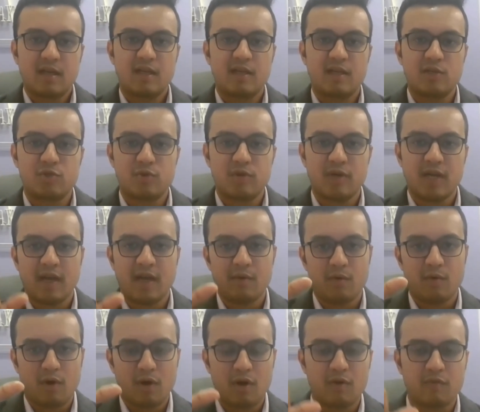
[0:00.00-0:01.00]
he should have
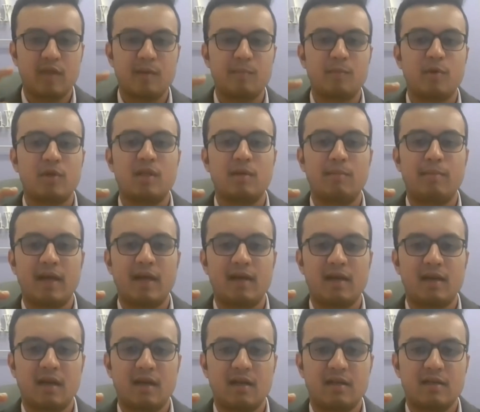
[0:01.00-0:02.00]
all of them on the panel.
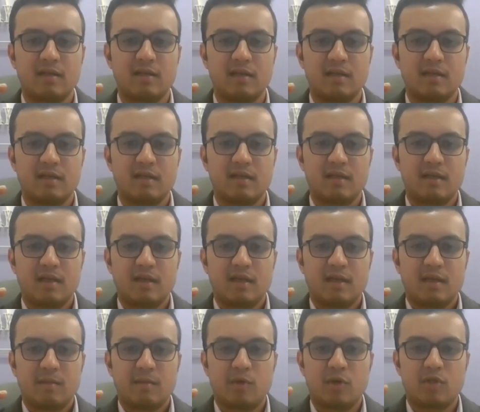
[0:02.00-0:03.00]

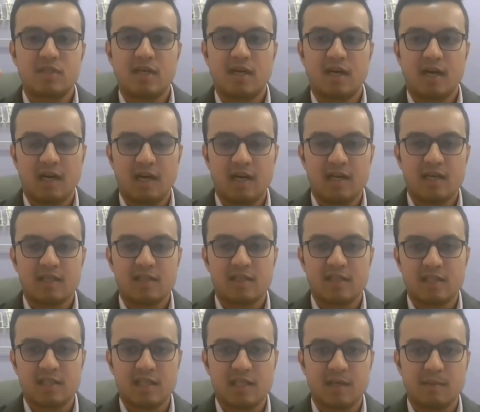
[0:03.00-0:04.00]
Because the earlier
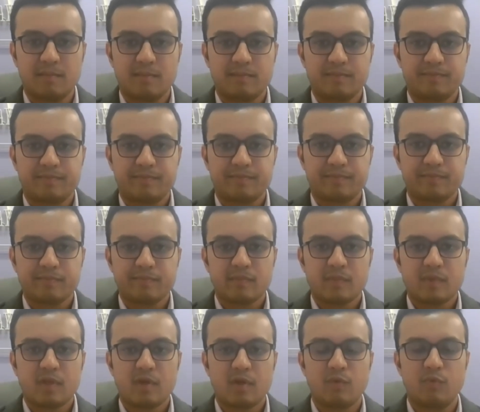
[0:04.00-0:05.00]
system
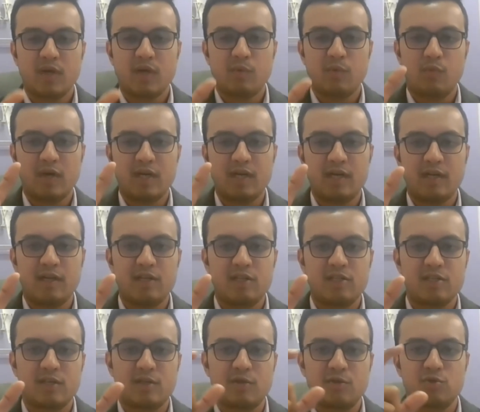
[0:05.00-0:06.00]
where one
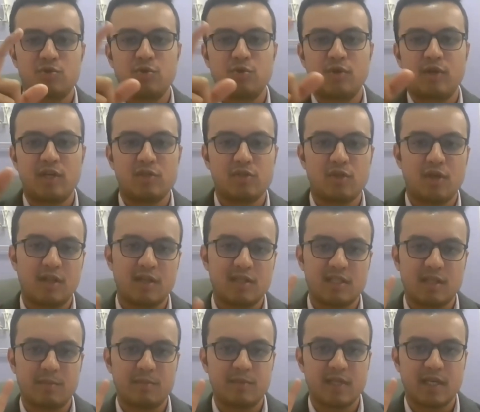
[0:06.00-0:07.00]
teacher used to teach all the
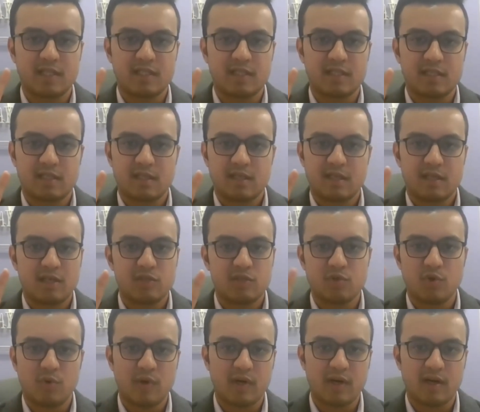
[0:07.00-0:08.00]
subjects is
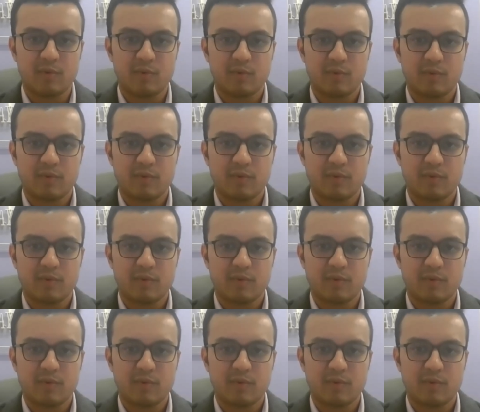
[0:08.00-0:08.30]
over now.